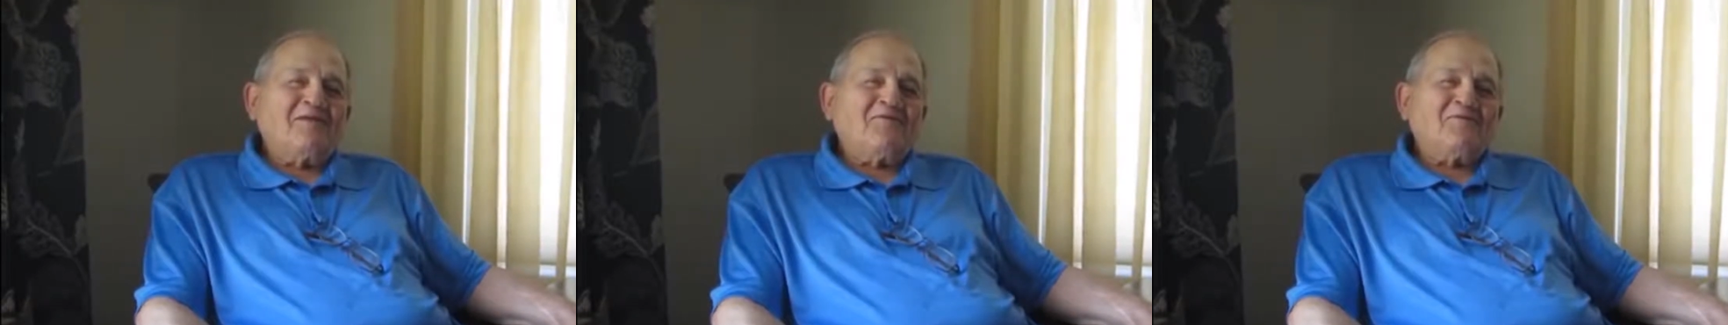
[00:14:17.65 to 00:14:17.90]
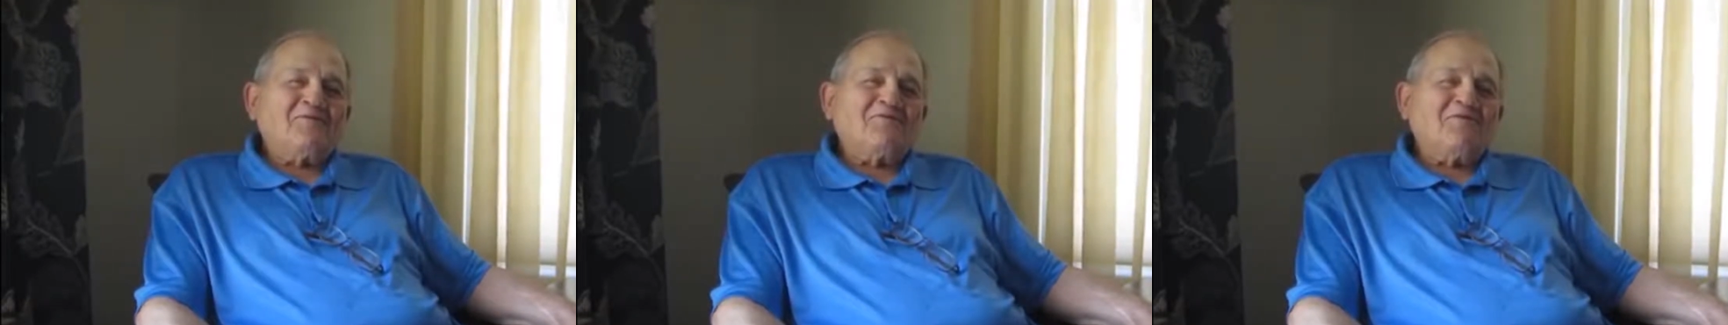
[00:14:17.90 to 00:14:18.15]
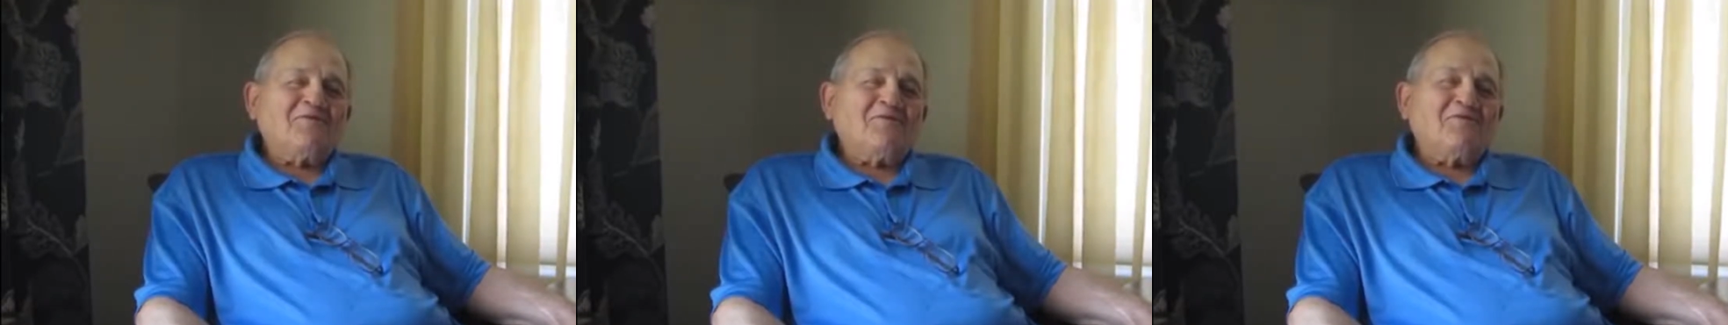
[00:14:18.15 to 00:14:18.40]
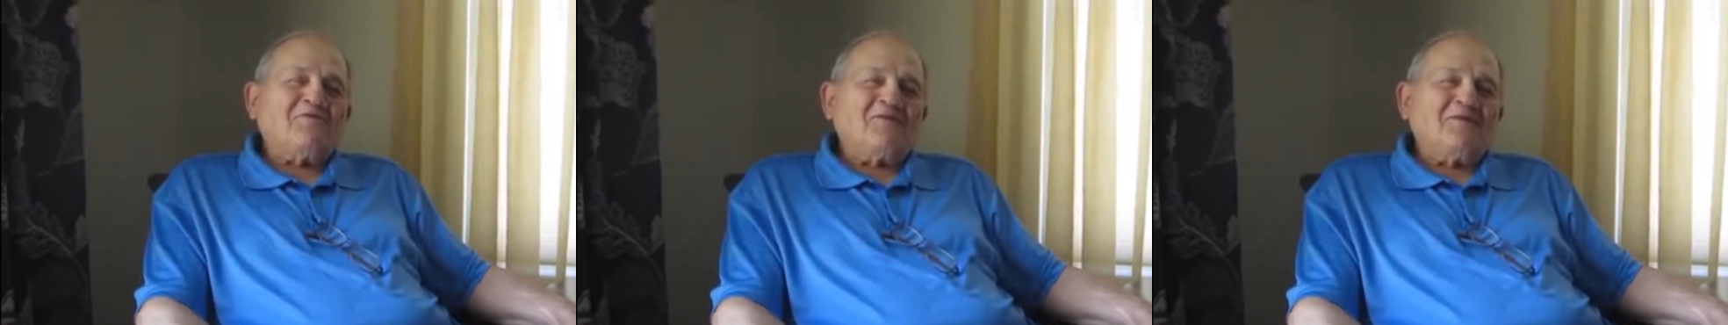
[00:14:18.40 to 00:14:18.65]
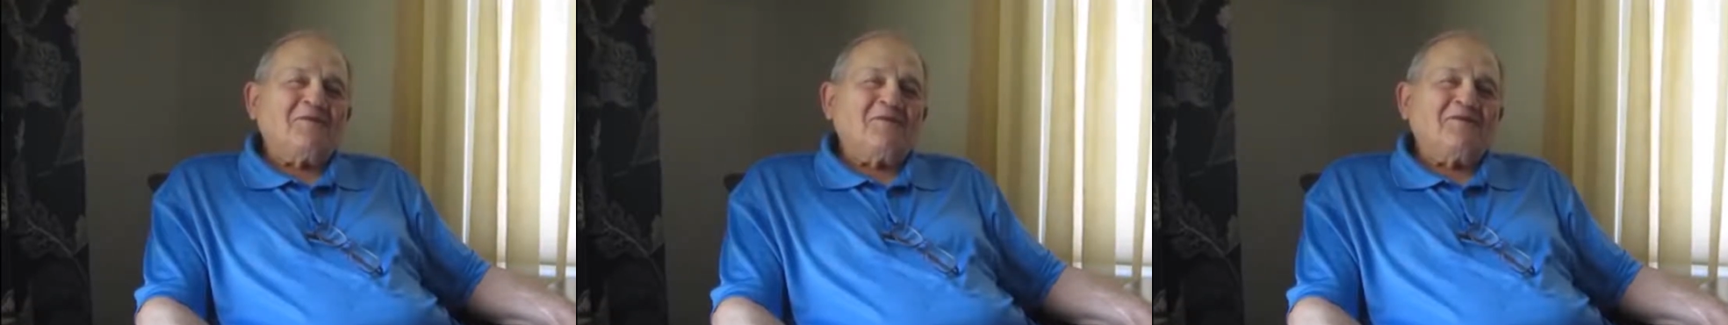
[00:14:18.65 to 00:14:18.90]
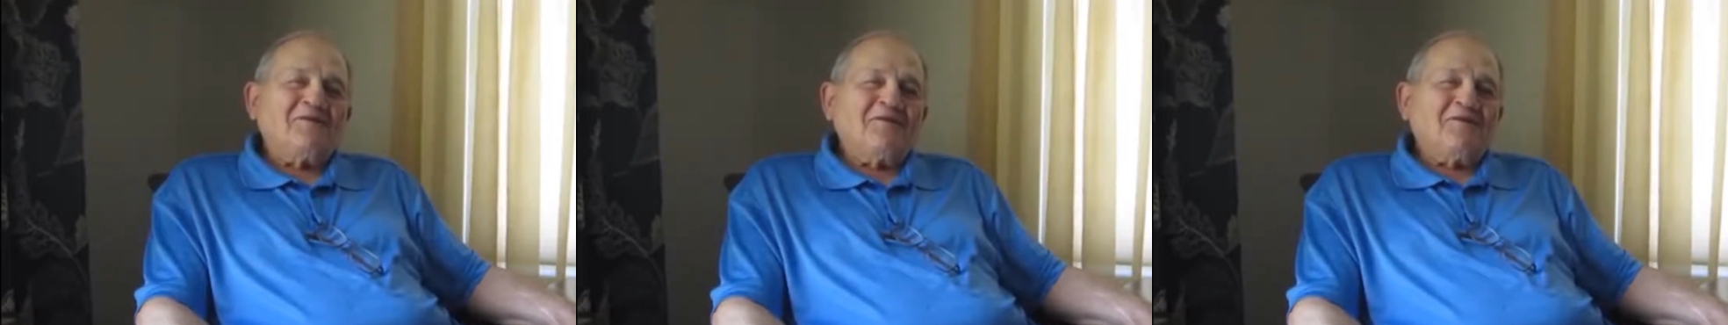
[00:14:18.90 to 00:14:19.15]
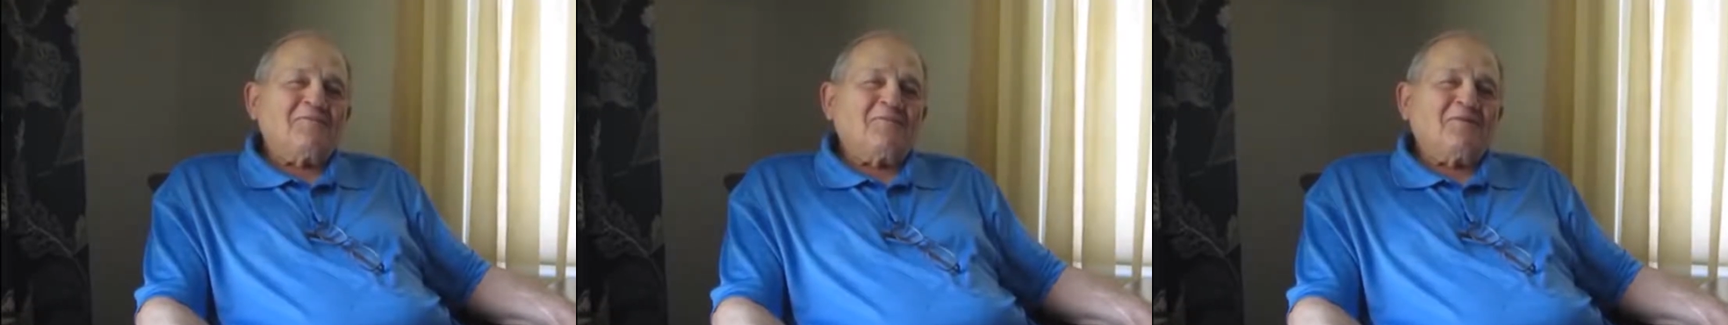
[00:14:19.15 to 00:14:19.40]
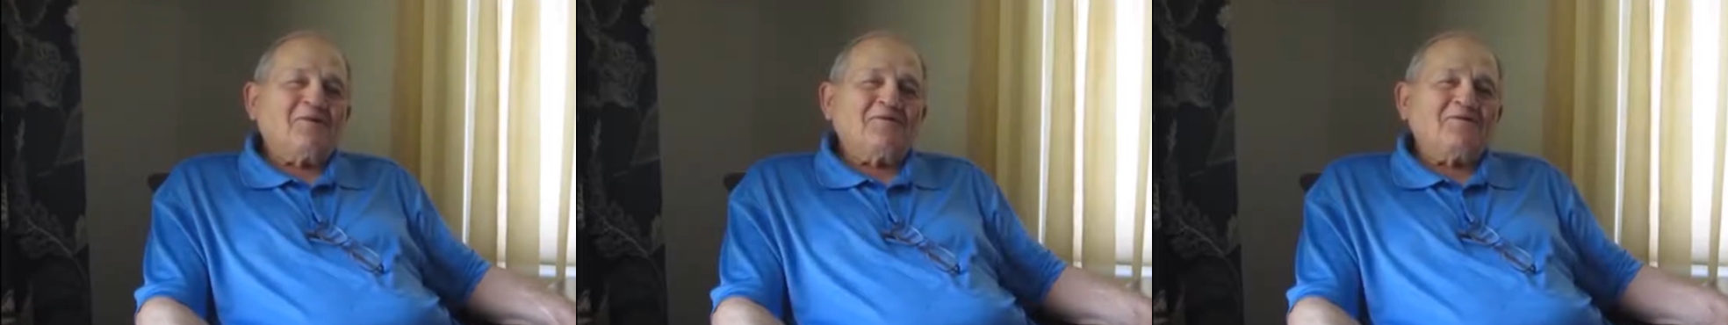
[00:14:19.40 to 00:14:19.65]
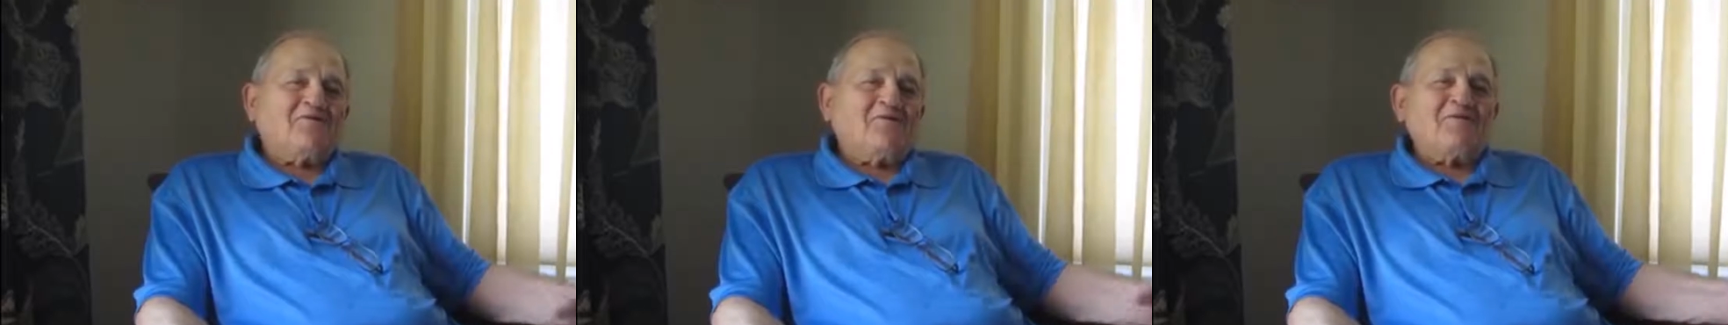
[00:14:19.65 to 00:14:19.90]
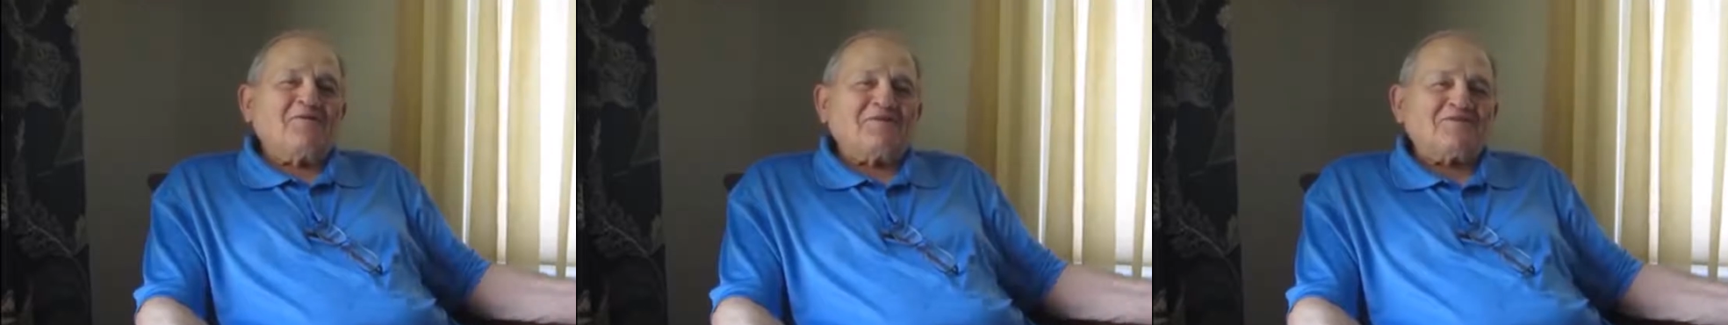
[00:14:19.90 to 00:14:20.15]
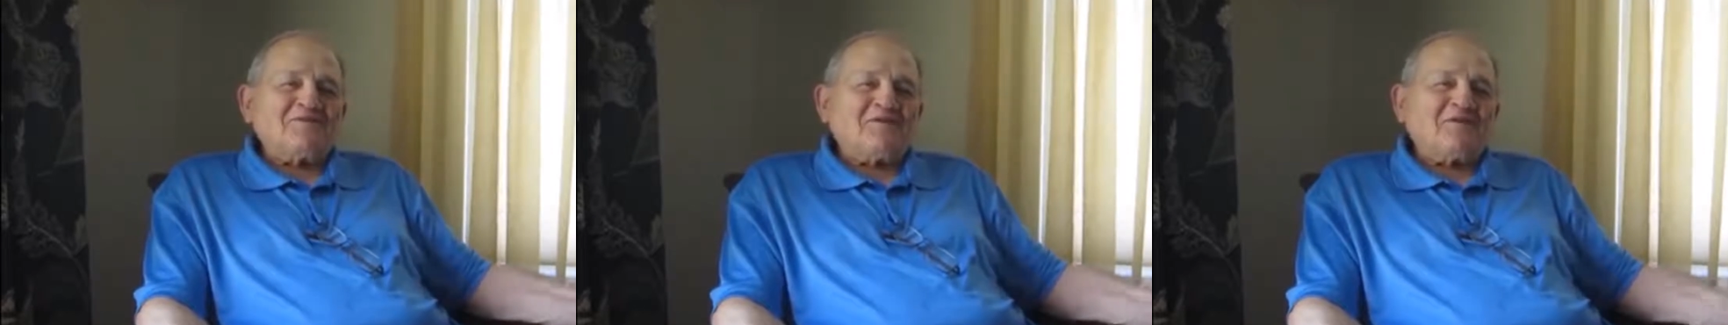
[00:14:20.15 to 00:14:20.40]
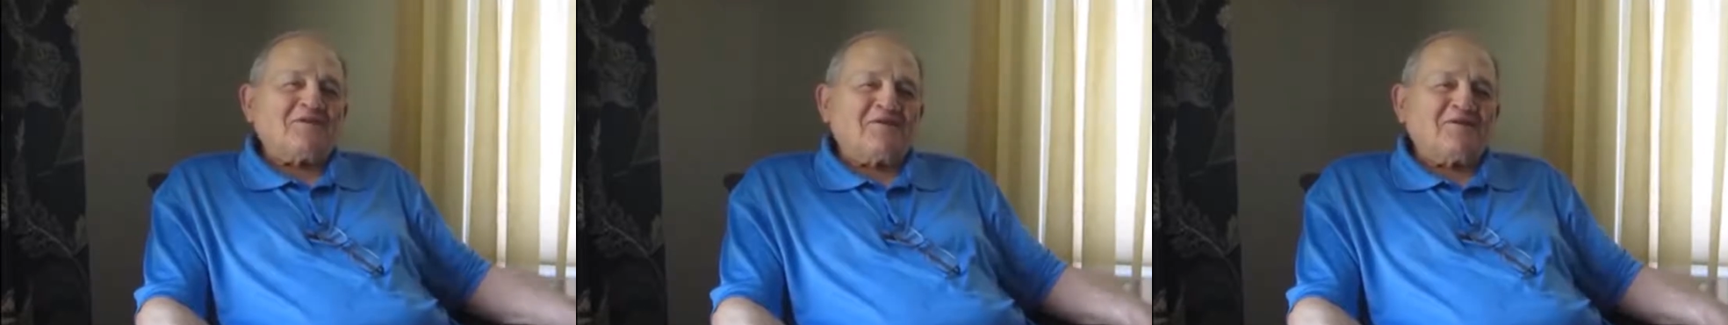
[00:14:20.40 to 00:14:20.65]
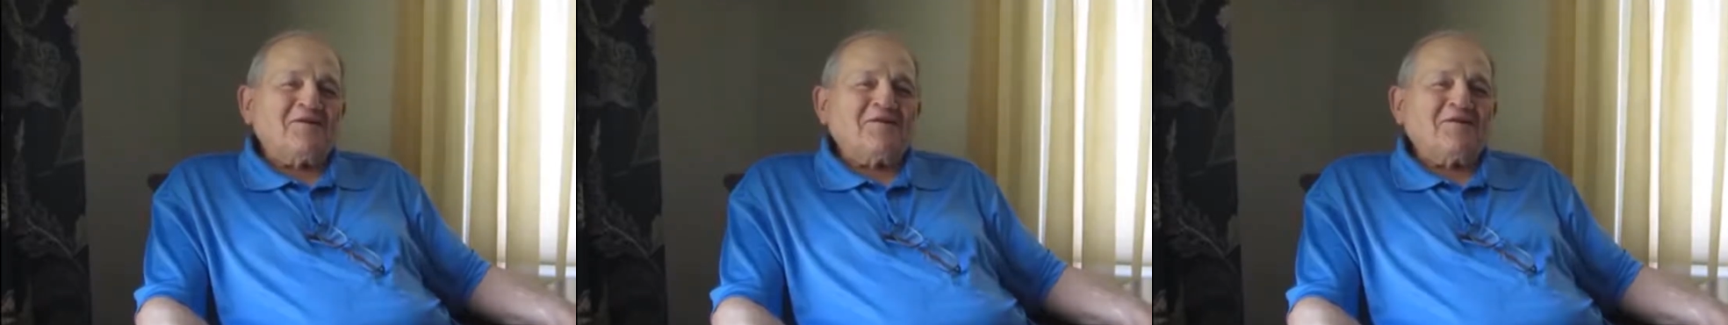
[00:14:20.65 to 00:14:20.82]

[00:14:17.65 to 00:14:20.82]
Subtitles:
thought it was very funny, but I was very sick.